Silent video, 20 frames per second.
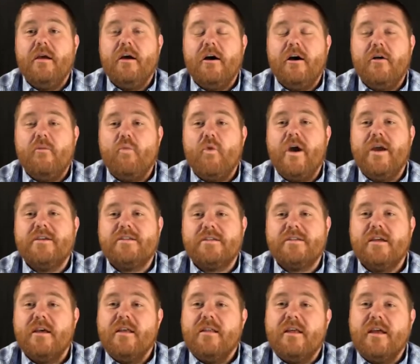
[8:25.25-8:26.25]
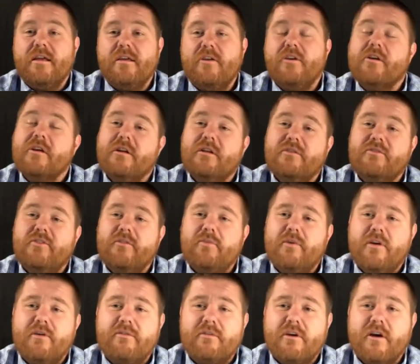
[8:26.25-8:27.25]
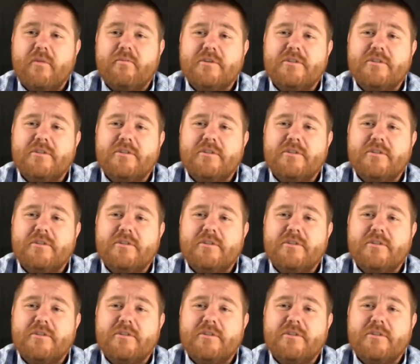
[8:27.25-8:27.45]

waste that you can simply overcome,